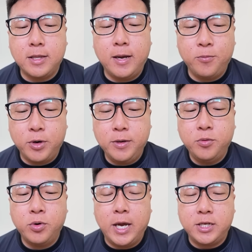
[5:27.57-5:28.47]
type one,
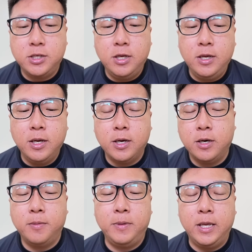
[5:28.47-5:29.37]
would actually
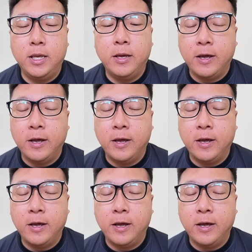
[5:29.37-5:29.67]
be